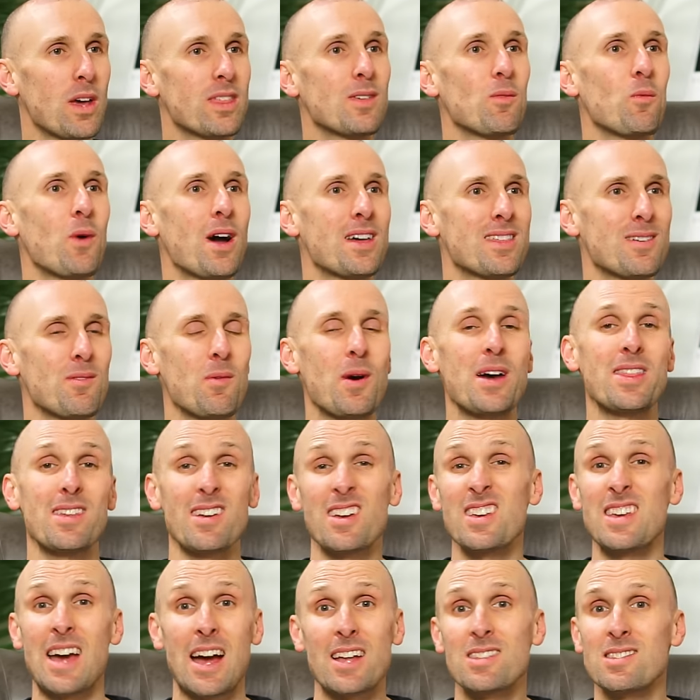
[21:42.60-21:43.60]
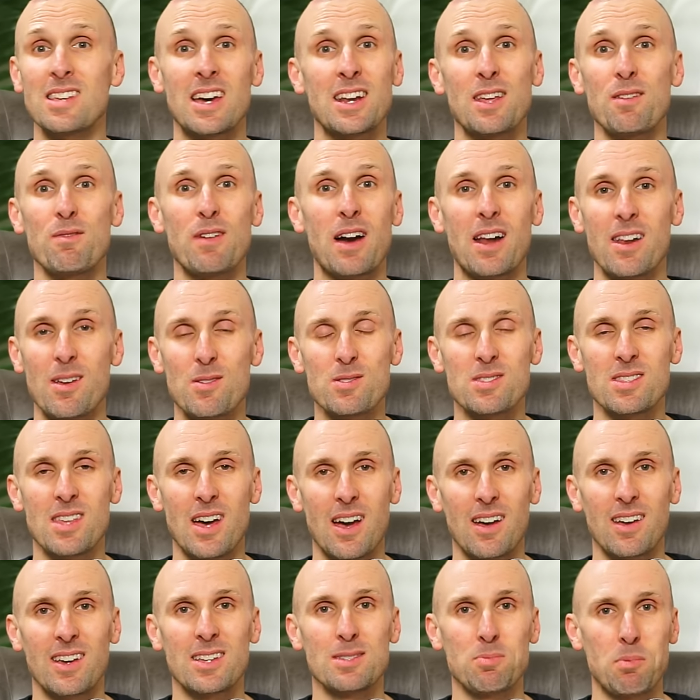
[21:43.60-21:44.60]
whether he adds any value to
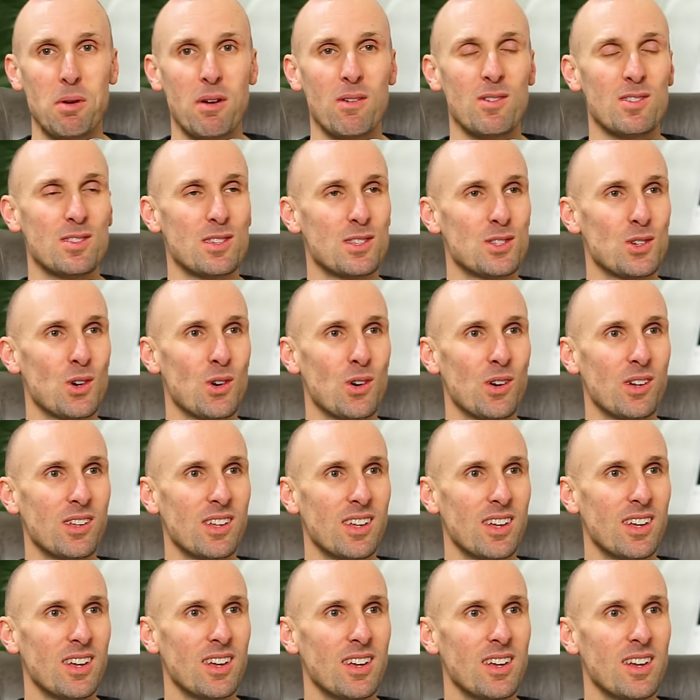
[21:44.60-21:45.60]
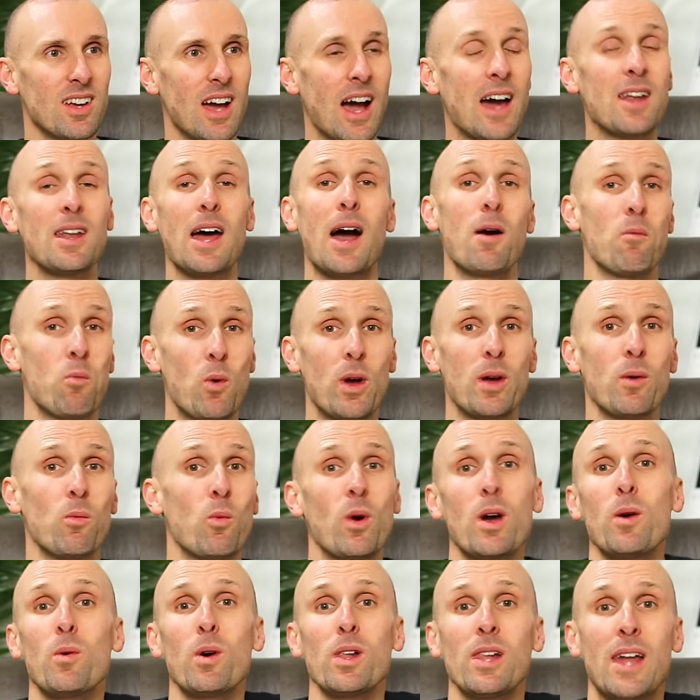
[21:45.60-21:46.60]
that experience at all. And we
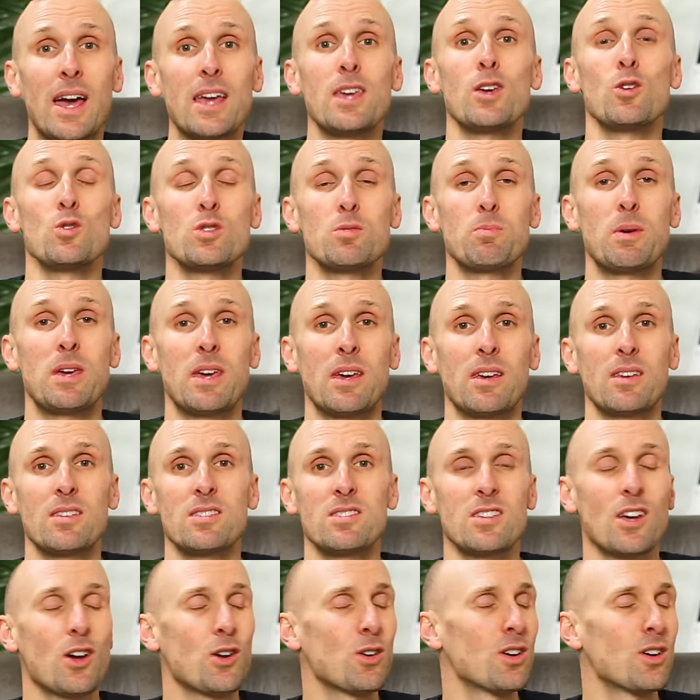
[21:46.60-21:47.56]
will let you speak. So